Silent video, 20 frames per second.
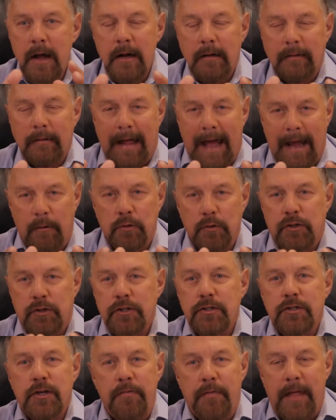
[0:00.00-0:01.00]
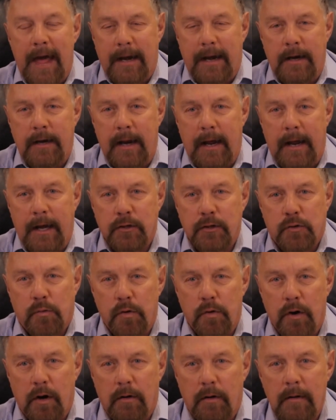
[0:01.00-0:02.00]
languages and then into
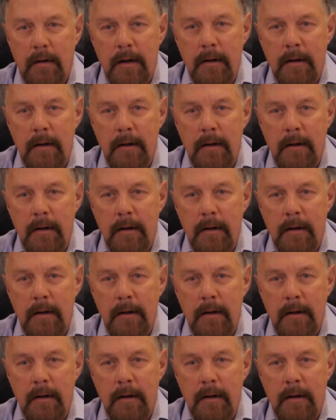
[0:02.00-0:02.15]
Israel.